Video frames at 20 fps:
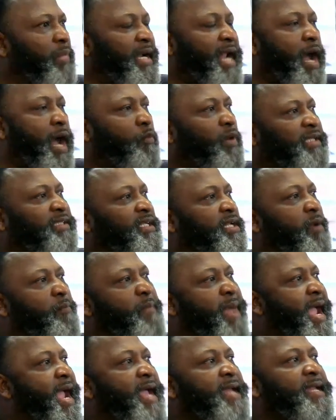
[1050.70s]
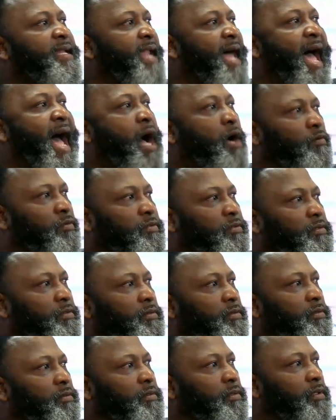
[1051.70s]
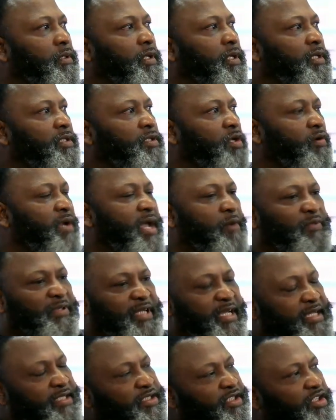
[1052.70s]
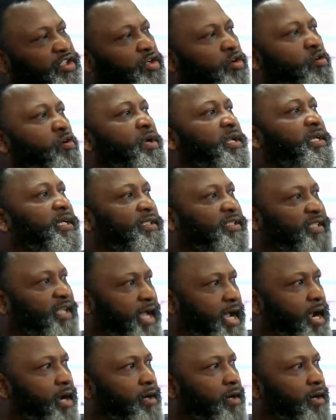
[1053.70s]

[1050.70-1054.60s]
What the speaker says: I wasn't a man in the house. So there was insecurities there.